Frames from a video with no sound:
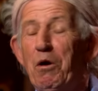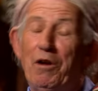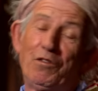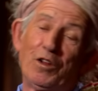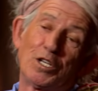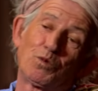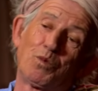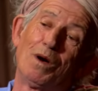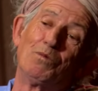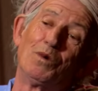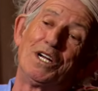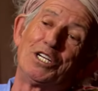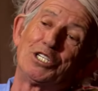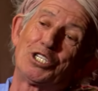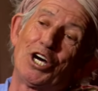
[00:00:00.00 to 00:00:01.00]
if there's one
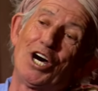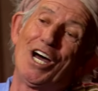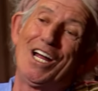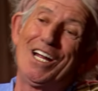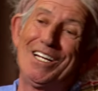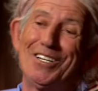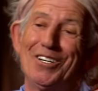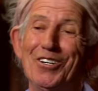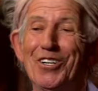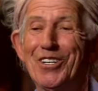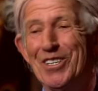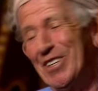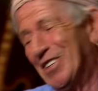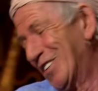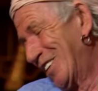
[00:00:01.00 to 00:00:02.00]
way to die, you
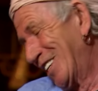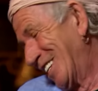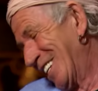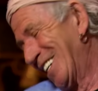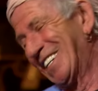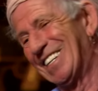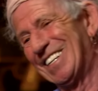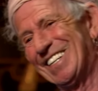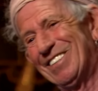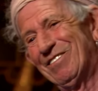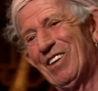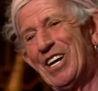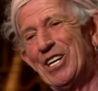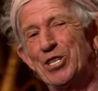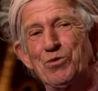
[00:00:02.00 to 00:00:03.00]
know, it
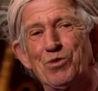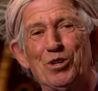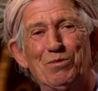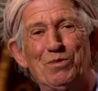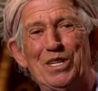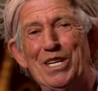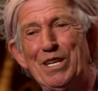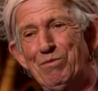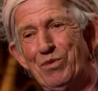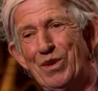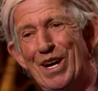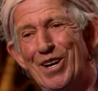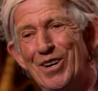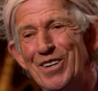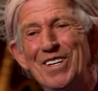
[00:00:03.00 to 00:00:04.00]
might as well be it,
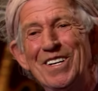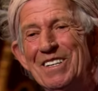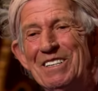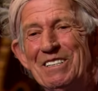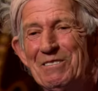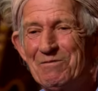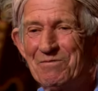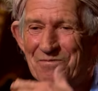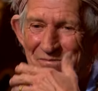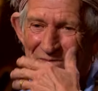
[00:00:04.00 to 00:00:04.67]
pal. Sadly,